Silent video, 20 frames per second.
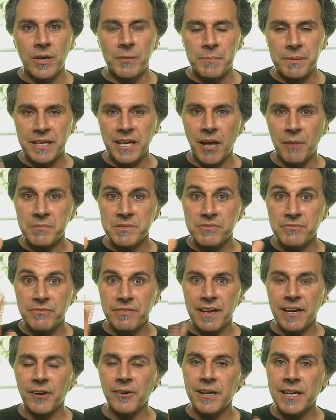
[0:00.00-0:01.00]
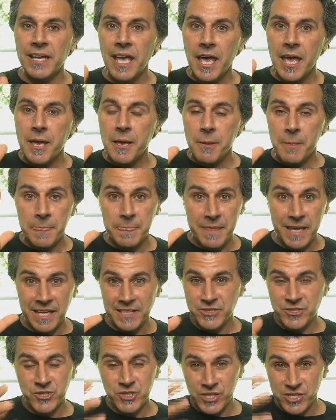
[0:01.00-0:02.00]
becomes
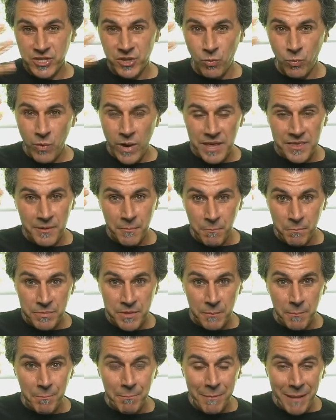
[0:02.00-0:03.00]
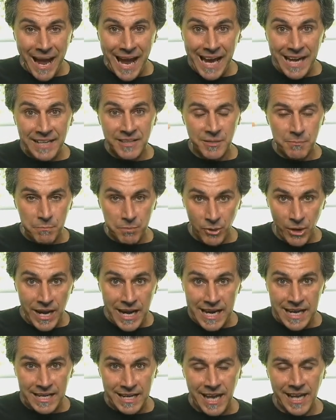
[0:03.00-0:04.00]
it's just the way the mind, the
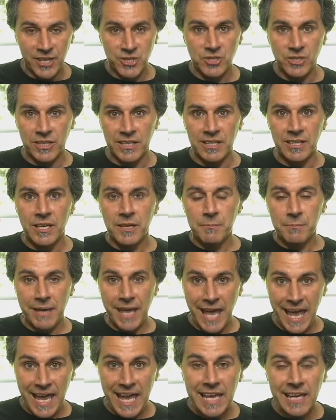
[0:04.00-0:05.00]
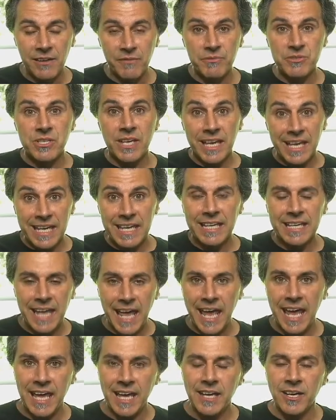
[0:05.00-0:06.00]
brain actually behaves in
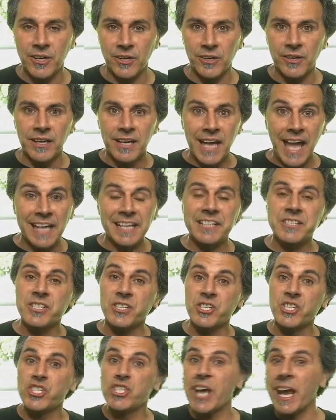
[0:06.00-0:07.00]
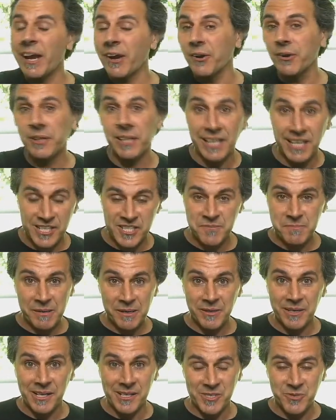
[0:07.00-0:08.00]
anger. And it's a shared
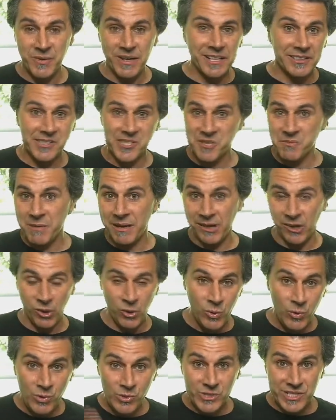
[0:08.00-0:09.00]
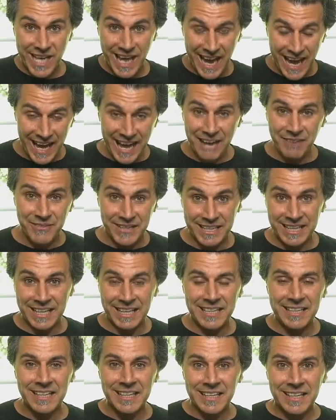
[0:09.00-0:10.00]
experience, right? It doesn't matter who's having
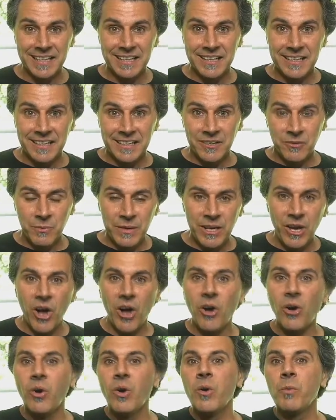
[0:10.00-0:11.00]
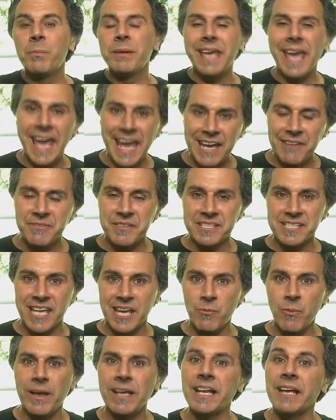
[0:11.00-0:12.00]
it. We all behave the same
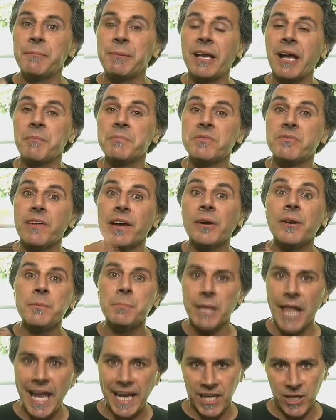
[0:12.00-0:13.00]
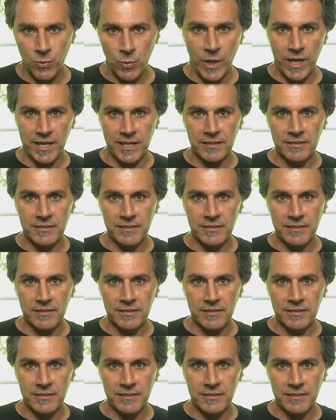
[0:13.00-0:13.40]
way, and it becomes very black and white.